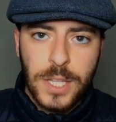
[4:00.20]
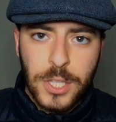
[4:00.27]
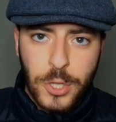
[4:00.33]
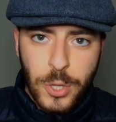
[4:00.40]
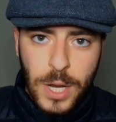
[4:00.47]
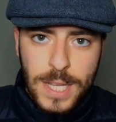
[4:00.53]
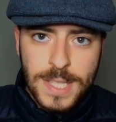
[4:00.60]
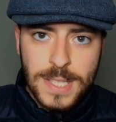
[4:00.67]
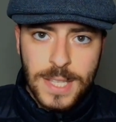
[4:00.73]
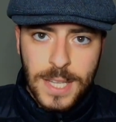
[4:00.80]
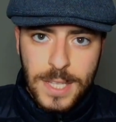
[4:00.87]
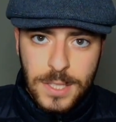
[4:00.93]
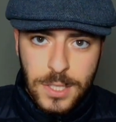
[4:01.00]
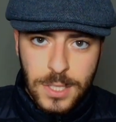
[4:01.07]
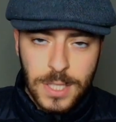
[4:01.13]
Christ
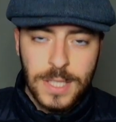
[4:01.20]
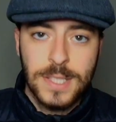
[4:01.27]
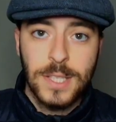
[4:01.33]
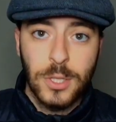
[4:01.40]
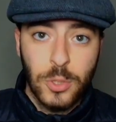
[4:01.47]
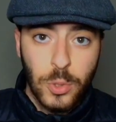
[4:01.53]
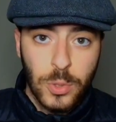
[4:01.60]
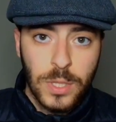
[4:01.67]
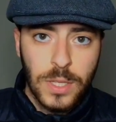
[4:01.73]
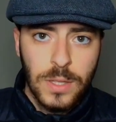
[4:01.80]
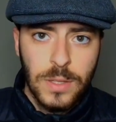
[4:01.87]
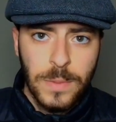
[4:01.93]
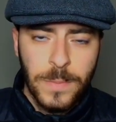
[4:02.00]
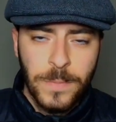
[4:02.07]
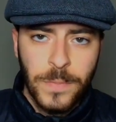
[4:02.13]
instituted,
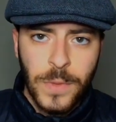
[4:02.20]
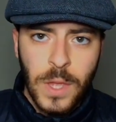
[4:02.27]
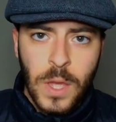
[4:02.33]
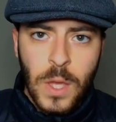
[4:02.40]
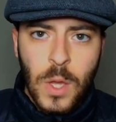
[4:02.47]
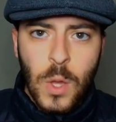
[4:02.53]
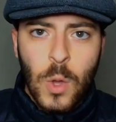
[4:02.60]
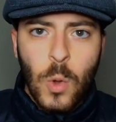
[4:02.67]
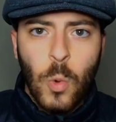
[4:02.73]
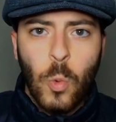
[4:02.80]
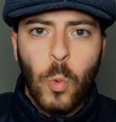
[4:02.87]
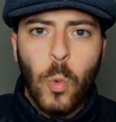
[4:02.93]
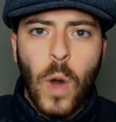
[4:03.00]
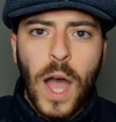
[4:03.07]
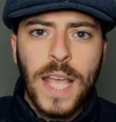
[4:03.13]

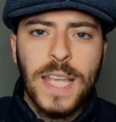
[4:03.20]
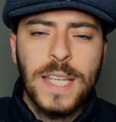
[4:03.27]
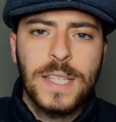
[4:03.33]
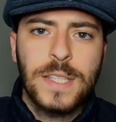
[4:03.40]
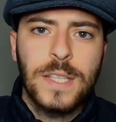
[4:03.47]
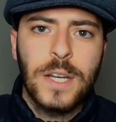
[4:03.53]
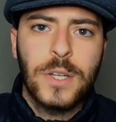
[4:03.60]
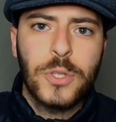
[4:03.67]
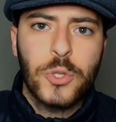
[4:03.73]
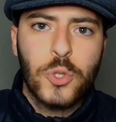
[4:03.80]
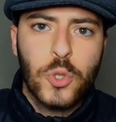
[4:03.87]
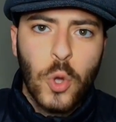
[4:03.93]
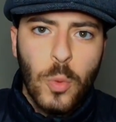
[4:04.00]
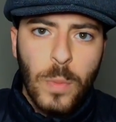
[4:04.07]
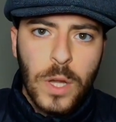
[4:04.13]
why is there
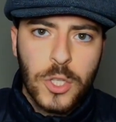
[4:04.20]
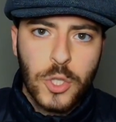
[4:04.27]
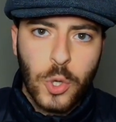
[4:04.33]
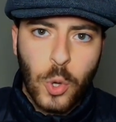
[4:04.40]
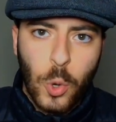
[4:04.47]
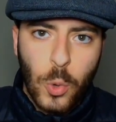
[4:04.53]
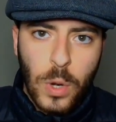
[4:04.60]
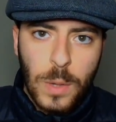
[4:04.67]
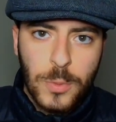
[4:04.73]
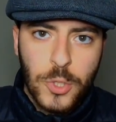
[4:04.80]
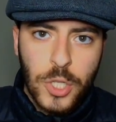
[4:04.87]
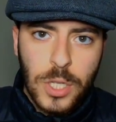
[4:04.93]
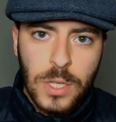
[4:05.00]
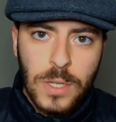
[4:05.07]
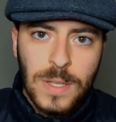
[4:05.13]
so much
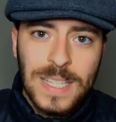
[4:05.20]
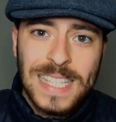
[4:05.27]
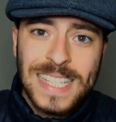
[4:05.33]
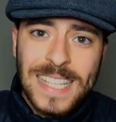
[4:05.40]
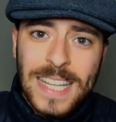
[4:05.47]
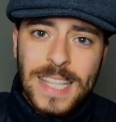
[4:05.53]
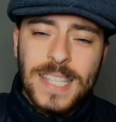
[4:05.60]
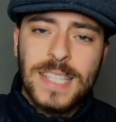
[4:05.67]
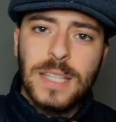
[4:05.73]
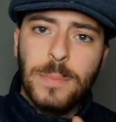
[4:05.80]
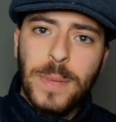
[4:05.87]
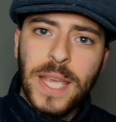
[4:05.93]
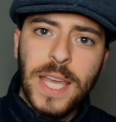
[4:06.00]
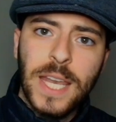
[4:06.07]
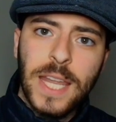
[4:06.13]
corruption since the
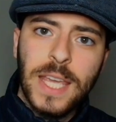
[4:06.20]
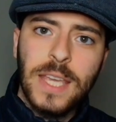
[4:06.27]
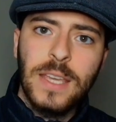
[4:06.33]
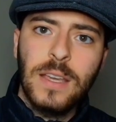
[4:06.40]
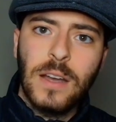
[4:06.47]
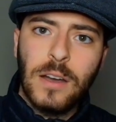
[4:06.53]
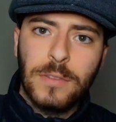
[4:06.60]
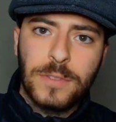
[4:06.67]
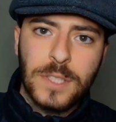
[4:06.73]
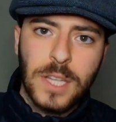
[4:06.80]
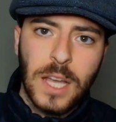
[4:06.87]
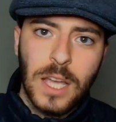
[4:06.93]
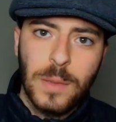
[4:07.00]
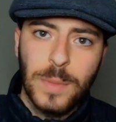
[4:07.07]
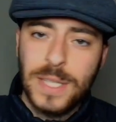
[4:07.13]
beginning of
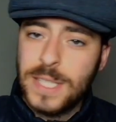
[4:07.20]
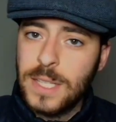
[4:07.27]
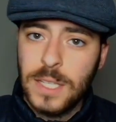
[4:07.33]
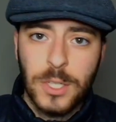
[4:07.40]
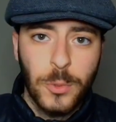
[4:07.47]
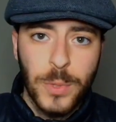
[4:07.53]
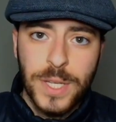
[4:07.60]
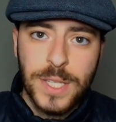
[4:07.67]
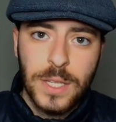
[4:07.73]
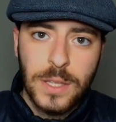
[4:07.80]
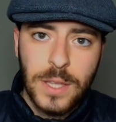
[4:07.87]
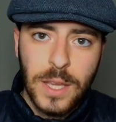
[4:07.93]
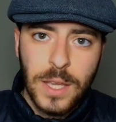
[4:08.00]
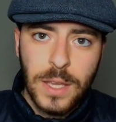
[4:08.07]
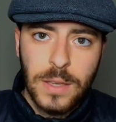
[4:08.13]
time? It's not a recent
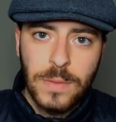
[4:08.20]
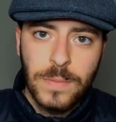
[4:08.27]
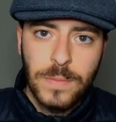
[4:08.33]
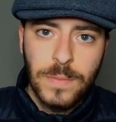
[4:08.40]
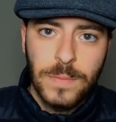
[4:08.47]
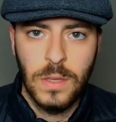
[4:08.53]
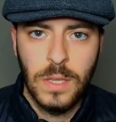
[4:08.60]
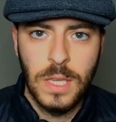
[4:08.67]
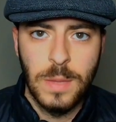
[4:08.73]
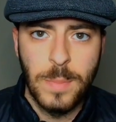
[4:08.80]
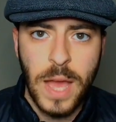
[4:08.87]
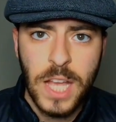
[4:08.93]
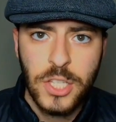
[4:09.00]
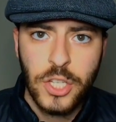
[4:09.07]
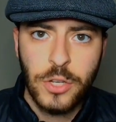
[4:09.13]
thing.
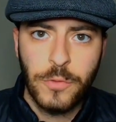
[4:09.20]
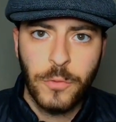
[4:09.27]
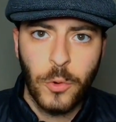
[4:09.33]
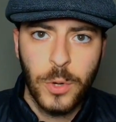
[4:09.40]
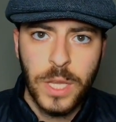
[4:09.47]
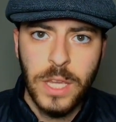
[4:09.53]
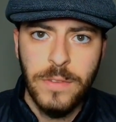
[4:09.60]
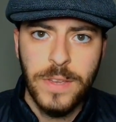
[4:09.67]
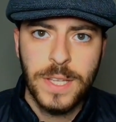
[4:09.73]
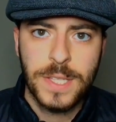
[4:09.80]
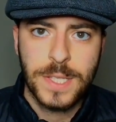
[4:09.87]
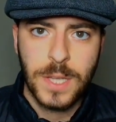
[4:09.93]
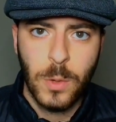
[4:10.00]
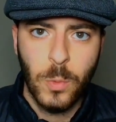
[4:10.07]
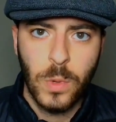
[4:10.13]
Imagine forgiving
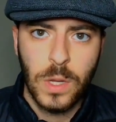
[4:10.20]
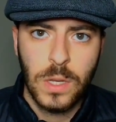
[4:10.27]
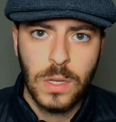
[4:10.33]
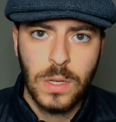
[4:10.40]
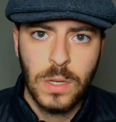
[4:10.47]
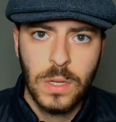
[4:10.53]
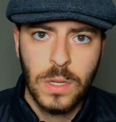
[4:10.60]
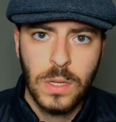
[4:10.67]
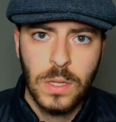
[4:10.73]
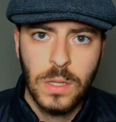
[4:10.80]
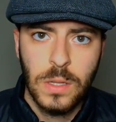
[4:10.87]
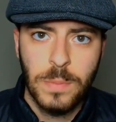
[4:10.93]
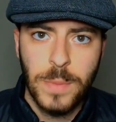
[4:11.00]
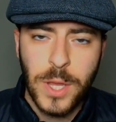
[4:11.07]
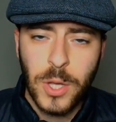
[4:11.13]
someone
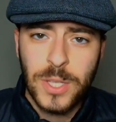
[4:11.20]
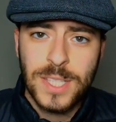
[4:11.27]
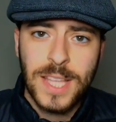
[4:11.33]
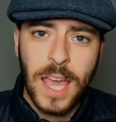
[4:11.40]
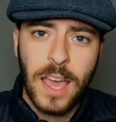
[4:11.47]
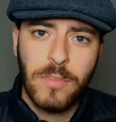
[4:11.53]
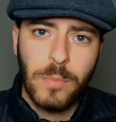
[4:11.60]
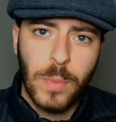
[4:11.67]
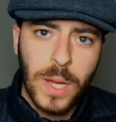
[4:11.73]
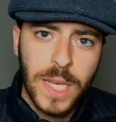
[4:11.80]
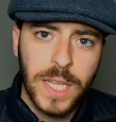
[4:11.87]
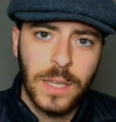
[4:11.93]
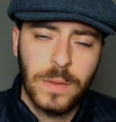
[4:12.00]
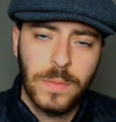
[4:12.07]
because they have money.